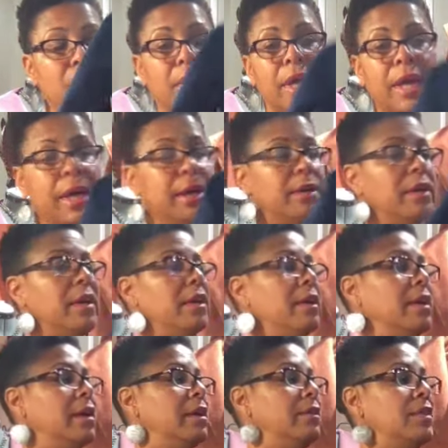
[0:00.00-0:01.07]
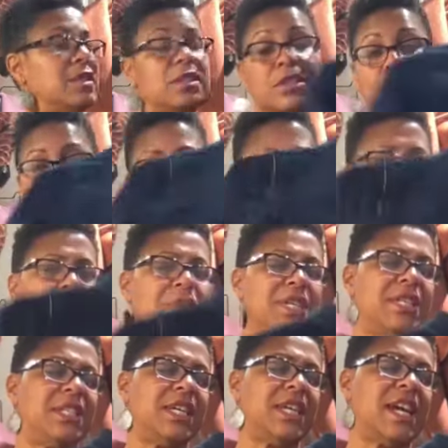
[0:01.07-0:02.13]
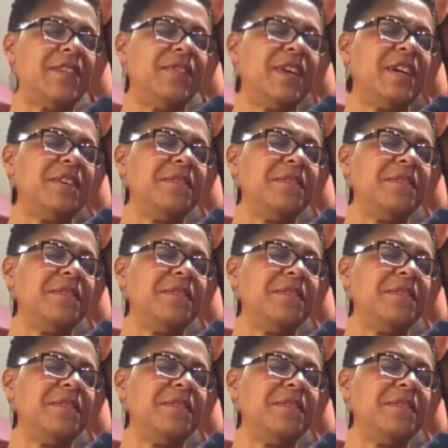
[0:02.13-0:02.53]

Okay, and this is a 3T, I think.